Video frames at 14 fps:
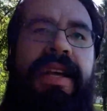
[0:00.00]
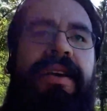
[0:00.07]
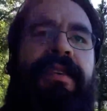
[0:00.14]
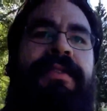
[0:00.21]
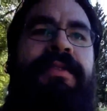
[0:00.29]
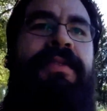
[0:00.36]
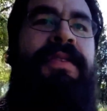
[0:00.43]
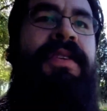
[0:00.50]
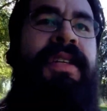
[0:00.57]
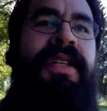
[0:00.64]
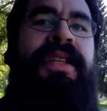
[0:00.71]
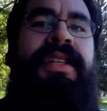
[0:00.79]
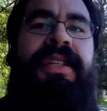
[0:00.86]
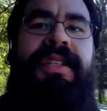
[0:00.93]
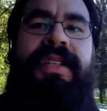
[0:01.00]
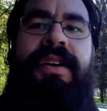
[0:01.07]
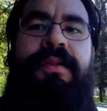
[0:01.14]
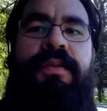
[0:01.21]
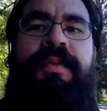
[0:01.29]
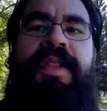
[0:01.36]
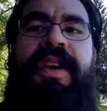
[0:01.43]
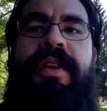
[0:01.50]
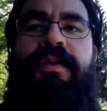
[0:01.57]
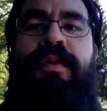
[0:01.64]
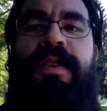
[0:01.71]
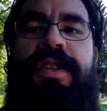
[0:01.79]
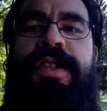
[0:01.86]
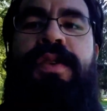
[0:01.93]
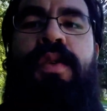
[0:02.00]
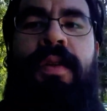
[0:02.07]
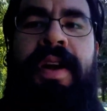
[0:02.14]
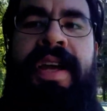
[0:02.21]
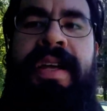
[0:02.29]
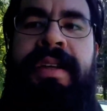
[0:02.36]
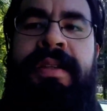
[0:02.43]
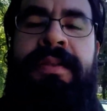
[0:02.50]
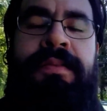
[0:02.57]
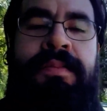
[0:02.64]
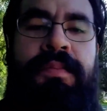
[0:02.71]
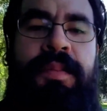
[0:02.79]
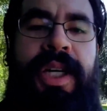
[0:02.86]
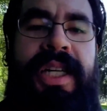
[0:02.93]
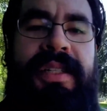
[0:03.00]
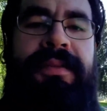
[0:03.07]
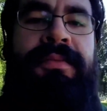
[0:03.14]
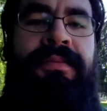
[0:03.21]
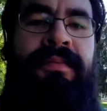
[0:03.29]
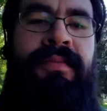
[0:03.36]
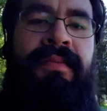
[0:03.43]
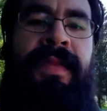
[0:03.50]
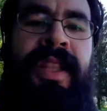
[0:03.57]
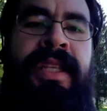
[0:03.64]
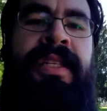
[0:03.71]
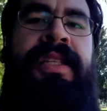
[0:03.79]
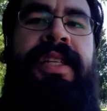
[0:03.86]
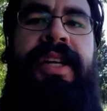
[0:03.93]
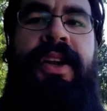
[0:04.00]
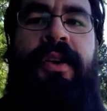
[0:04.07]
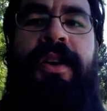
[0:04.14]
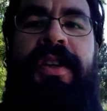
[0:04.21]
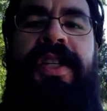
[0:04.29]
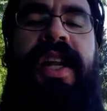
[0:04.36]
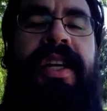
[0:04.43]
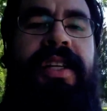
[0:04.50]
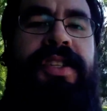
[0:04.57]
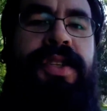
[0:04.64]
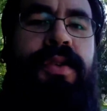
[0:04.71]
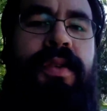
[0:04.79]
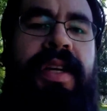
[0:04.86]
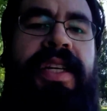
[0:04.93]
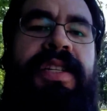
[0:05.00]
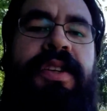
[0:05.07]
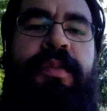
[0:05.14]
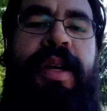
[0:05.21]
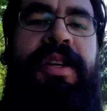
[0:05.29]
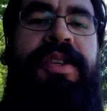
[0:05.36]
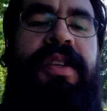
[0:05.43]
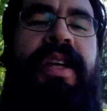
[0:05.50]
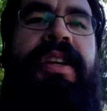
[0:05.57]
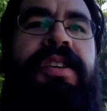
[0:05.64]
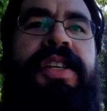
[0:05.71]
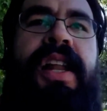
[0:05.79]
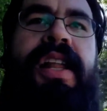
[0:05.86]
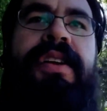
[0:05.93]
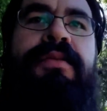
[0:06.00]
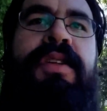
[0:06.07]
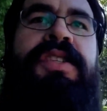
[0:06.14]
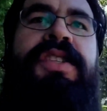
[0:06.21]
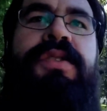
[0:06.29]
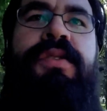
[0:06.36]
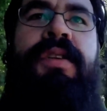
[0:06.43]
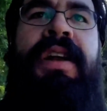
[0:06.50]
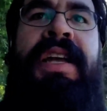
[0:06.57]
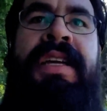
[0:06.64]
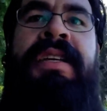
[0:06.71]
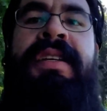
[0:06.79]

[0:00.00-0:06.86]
of when we think of the word story, but you're telling a story, so make sure that you're telling one story,